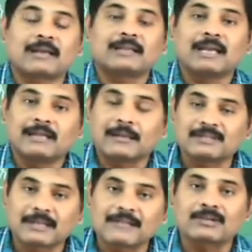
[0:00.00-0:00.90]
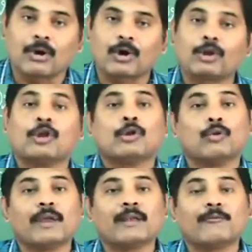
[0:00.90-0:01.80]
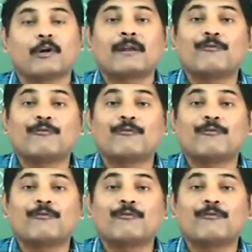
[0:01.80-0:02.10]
and they themselves are going for